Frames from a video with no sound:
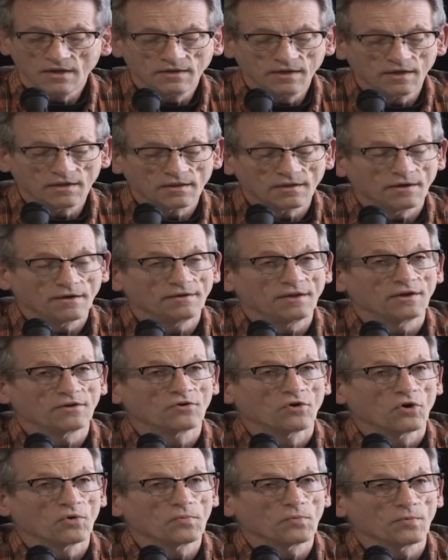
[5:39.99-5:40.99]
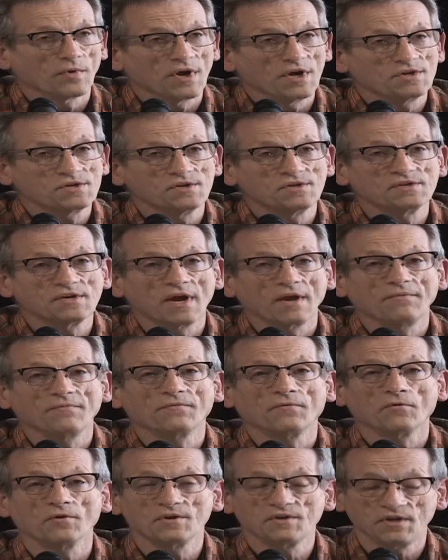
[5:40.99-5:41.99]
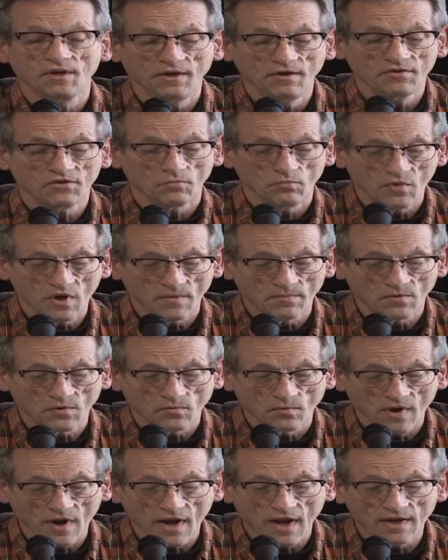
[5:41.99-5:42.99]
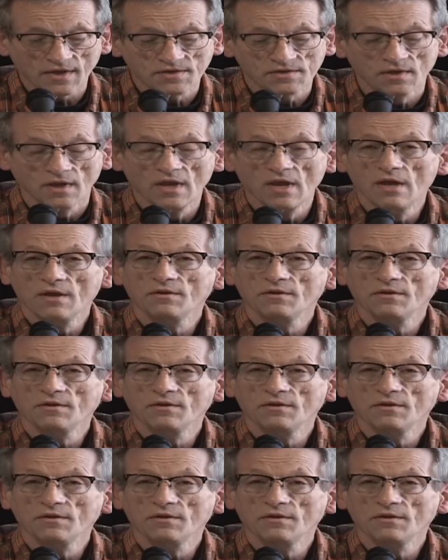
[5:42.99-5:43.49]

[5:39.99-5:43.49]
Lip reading: declared that corporations had 14th Amendment rights